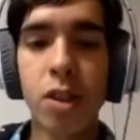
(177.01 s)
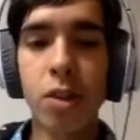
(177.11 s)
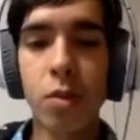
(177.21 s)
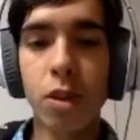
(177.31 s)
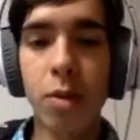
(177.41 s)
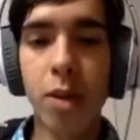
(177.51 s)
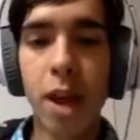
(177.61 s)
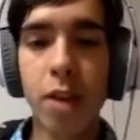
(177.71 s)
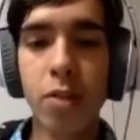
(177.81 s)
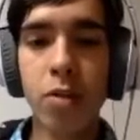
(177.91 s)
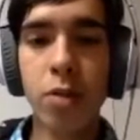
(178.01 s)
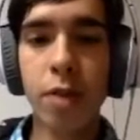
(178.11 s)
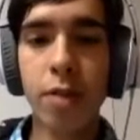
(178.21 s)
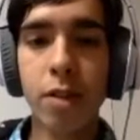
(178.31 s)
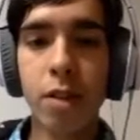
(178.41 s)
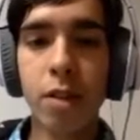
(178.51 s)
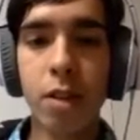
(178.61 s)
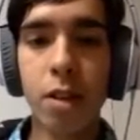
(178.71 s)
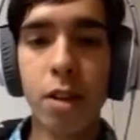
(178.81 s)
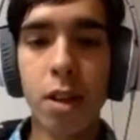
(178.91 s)
nuclear reactor, crafted
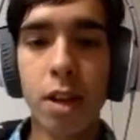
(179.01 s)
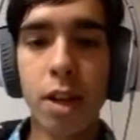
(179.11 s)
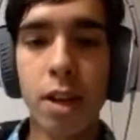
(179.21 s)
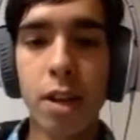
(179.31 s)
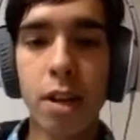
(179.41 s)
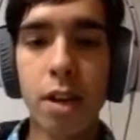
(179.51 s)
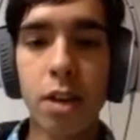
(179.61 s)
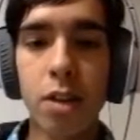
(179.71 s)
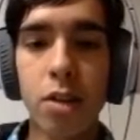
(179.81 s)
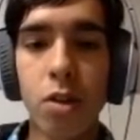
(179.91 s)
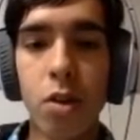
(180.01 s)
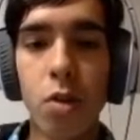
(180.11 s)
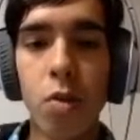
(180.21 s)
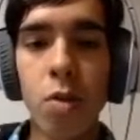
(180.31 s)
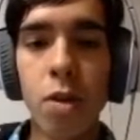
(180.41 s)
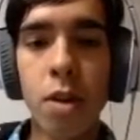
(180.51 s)
like so.